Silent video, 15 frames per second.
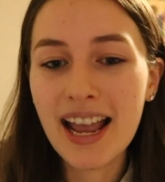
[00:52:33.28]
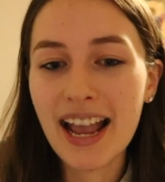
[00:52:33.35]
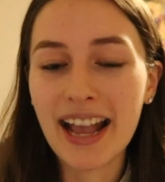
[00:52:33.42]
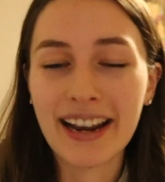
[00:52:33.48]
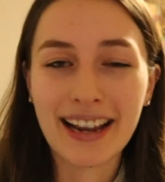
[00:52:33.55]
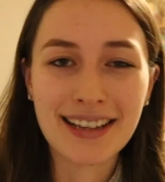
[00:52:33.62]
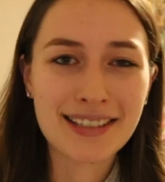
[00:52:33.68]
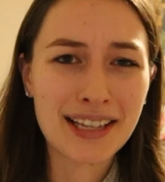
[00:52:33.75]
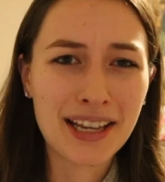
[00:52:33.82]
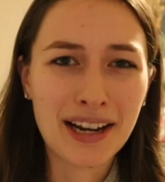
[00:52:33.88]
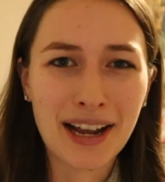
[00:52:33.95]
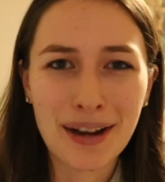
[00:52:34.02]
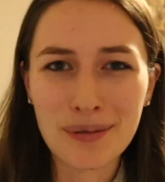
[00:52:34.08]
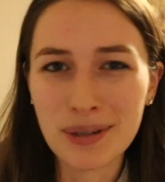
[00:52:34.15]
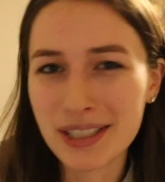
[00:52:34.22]
and I said
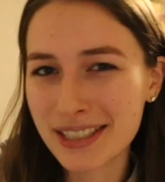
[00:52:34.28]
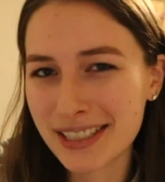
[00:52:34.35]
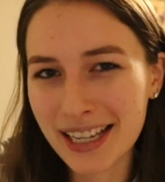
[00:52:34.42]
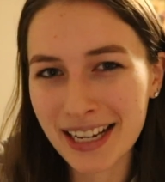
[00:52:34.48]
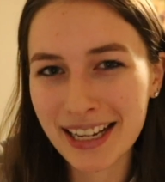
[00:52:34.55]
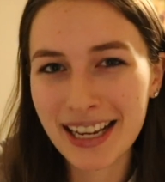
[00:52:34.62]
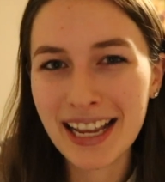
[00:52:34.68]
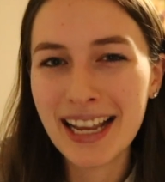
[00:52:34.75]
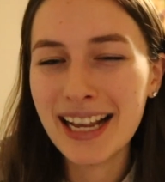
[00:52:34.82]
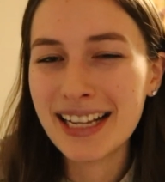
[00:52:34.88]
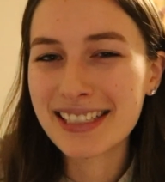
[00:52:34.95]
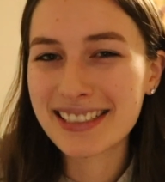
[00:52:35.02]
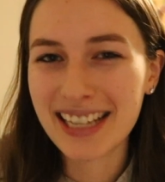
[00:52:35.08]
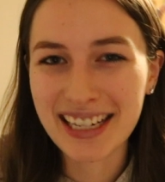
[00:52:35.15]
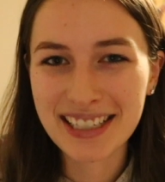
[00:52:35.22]
I was sick.
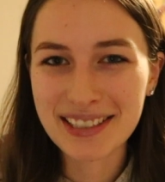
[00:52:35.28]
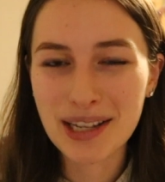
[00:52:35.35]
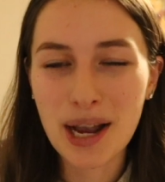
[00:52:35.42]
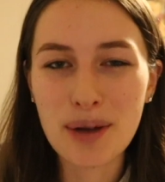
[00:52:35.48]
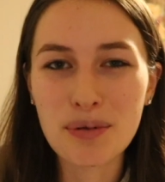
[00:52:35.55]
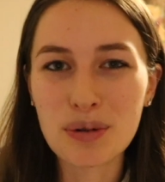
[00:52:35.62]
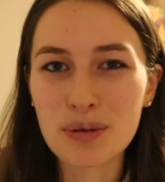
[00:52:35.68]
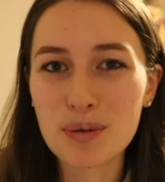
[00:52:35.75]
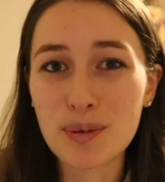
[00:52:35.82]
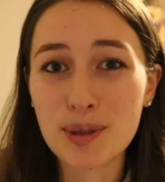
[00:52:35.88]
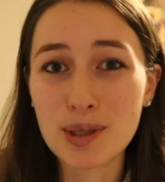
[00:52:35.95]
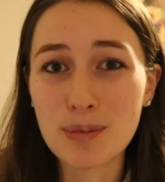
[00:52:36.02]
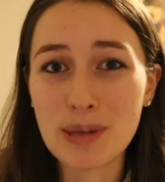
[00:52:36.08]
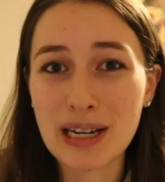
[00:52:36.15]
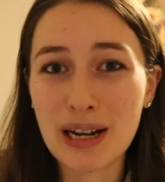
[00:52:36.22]
Second time we were
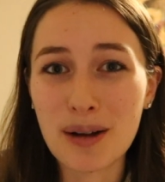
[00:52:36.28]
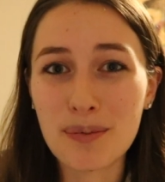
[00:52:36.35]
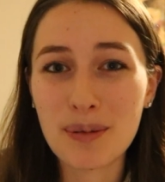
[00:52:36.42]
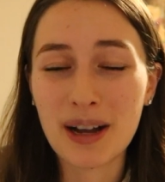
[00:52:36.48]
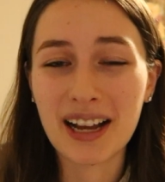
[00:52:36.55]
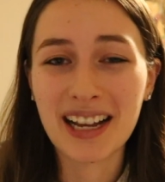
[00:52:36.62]
supposed to meet up,